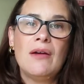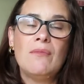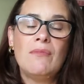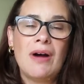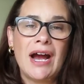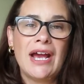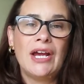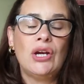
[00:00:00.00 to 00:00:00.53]

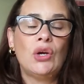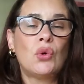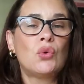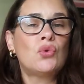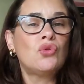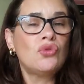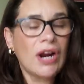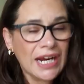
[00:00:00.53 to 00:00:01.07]
My
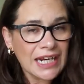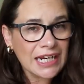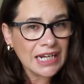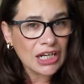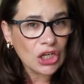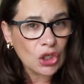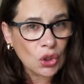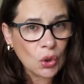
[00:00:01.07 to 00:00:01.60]

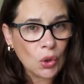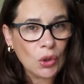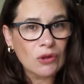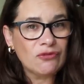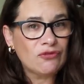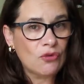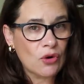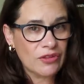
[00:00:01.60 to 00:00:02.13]
writing
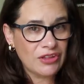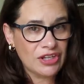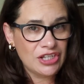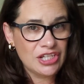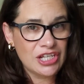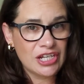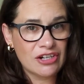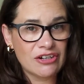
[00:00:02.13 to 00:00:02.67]
goal for the
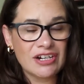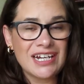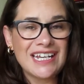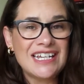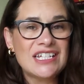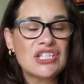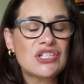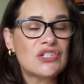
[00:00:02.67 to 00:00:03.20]
year
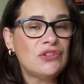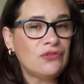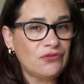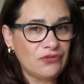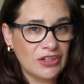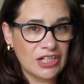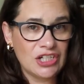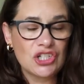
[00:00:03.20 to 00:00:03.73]
is to
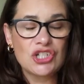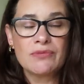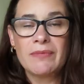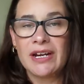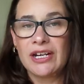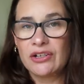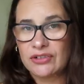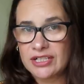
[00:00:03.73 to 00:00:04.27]
finish
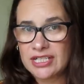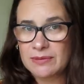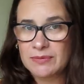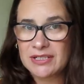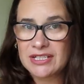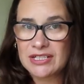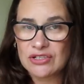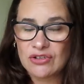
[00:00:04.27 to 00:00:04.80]
my
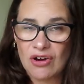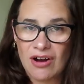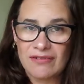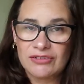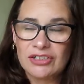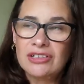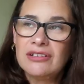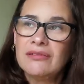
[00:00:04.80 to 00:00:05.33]
Christmas
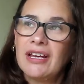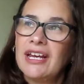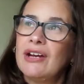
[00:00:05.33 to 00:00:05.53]
novel.